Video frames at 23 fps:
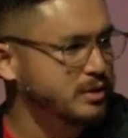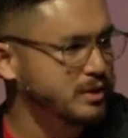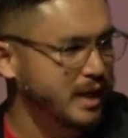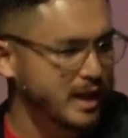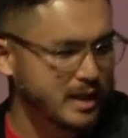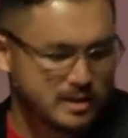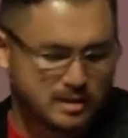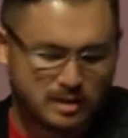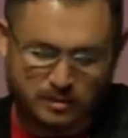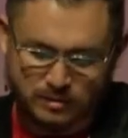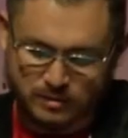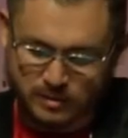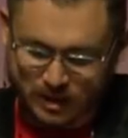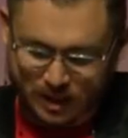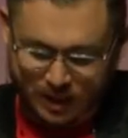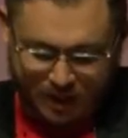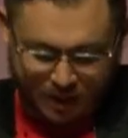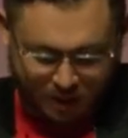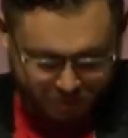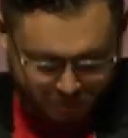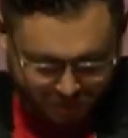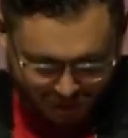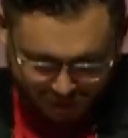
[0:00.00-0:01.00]
scientific,
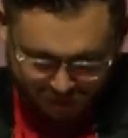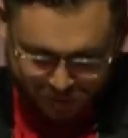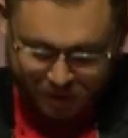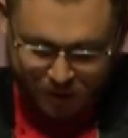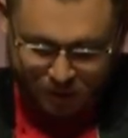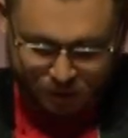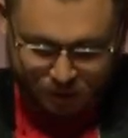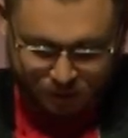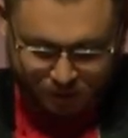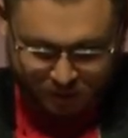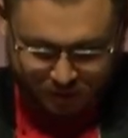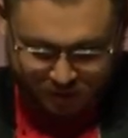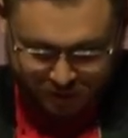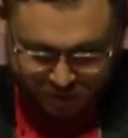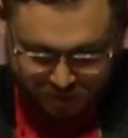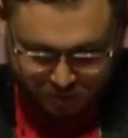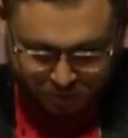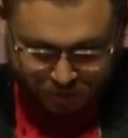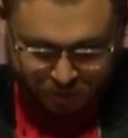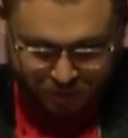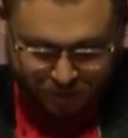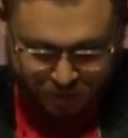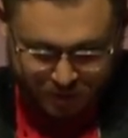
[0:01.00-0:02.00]
and mathematical at this
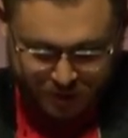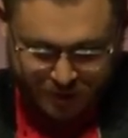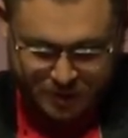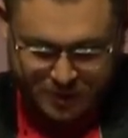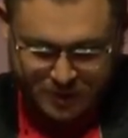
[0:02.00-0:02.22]
point.